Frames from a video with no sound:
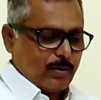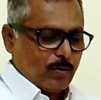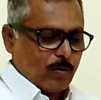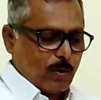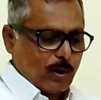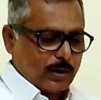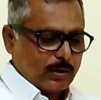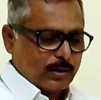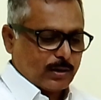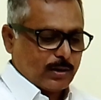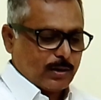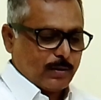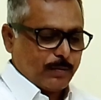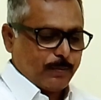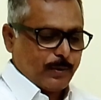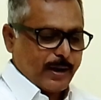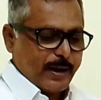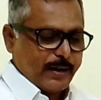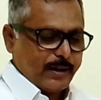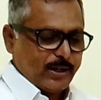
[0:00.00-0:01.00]
what a
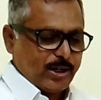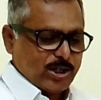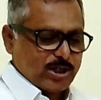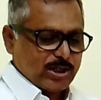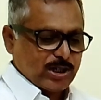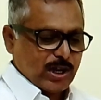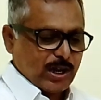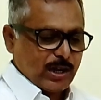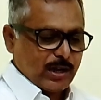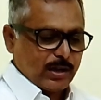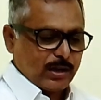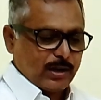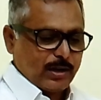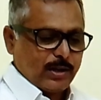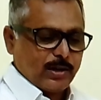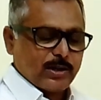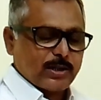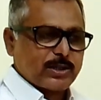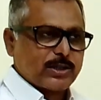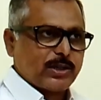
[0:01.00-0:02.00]
plaint is there
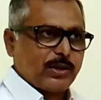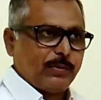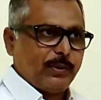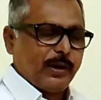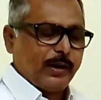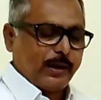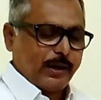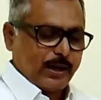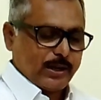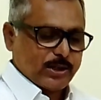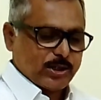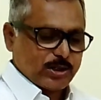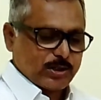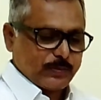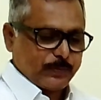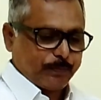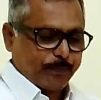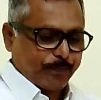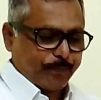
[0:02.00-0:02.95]
in a civil case.